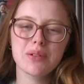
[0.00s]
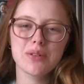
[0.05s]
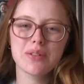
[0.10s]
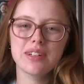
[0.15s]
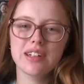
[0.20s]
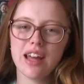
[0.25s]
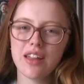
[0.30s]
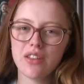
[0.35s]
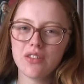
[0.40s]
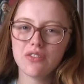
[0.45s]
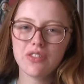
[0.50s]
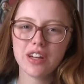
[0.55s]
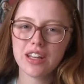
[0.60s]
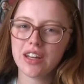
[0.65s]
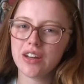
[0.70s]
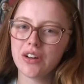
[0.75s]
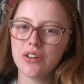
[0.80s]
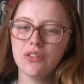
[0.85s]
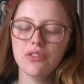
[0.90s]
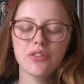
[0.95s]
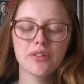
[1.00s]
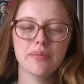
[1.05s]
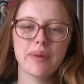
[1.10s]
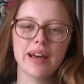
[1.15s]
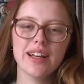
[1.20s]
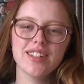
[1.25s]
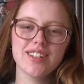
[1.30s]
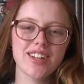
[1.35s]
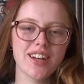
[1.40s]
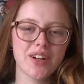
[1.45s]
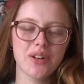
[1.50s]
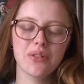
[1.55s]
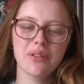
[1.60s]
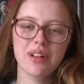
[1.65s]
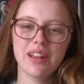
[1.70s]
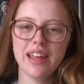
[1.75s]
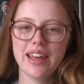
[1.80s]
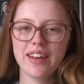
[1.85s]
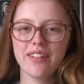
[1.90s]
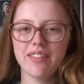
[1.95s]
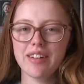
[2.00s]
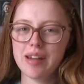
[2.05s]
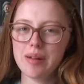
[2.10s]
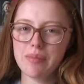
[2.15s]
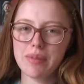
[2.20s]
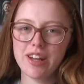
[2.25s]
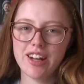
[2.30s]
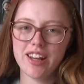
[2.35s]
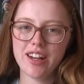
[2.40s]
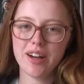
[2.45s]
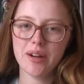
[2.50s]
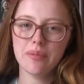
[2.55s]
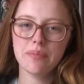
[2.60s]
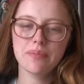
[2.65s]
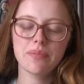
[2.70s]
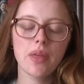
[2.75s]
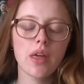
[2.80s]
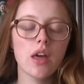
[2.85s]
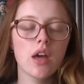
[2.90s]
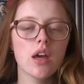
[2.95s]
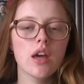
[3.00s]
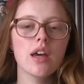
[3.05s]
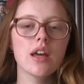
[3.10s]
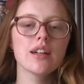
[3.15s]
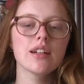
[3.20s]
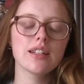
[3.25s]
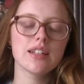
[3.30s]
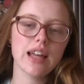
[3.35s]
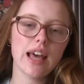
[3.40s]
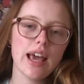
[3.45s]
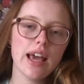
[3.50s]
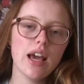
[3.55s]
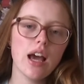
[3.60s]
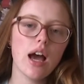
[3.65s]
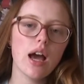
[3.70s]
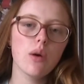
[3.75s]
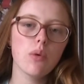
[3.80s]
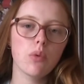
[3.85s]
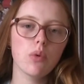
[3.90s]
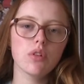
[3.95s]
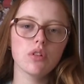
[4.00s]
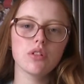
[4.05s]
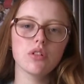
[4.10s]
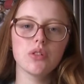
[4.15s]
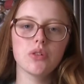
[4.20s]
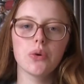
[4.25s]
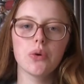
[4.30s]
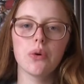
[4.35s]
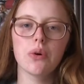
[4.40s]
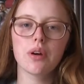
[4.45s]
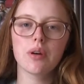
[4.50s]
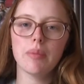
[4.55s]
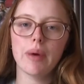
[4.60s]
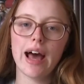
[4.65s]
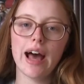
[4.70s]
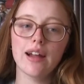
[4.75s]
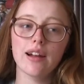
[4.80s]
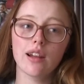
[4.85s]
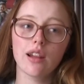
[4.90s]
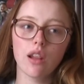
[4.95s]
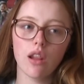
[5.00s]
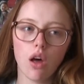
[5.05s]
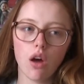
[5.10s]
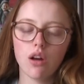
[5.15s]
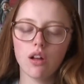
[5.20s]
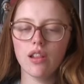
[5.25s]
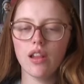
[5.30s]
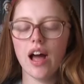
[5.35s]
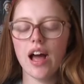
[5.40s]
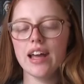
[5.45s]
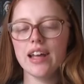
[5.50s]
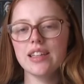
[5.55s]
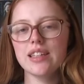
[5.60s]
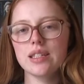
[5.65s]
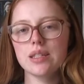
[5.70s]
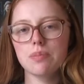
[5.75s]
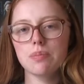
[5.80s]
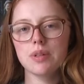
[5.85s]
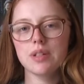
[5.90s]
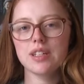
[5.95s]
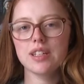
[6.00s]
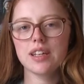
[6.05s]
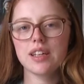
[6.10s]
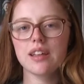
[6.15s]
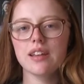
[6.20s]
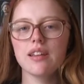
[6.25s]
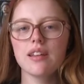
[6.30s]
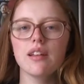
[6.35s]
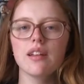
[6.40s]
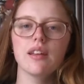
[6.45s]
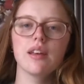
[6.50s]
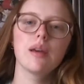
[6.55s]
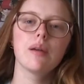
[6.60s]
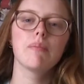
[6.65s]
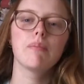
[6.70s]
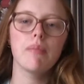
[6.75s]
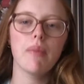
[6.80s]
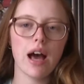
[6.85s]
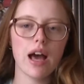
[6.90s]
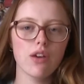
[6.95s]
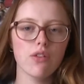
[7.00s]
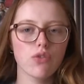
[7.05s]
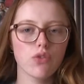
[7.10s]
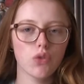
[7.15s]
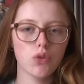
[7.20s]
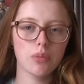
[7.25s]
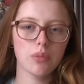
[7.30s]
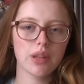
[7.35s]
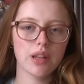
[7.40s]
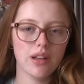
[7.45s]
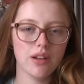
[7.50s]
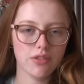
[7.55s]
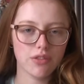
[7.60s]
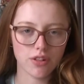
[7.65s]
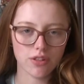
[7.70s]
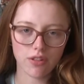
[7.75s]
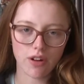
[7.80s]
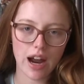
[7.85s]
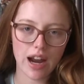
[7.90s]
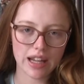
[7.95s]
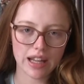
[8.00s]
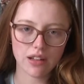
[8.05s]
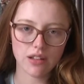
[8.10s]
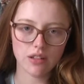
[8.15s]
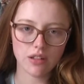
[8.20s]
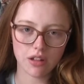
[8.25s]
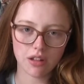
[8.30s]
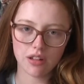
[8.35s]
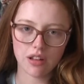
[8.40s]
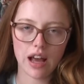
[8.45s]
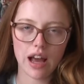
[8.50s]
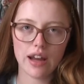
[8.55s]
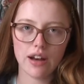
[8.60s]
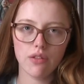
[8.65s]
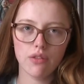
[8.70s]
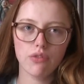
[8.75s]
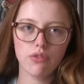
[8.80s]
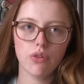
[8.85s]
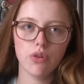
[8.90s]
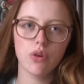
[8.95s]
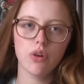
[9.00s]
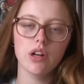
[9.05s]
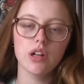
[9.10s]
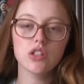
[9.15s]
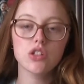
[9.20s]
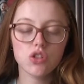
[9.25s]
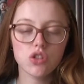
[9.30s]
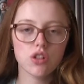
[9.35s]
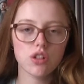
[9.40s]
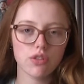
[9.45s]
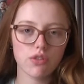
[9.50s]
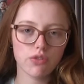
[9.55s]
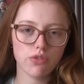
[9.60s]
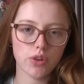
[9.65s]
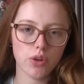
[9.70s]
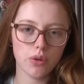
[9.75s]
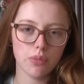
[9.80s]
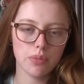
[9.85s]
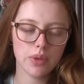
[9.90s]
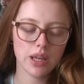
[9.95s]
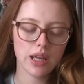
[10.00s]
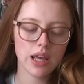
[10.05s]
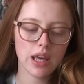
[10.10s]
to another video for my channel Claire Green Media. Today I want to talk about loglines, particularly my formula for writing a logline for a student film.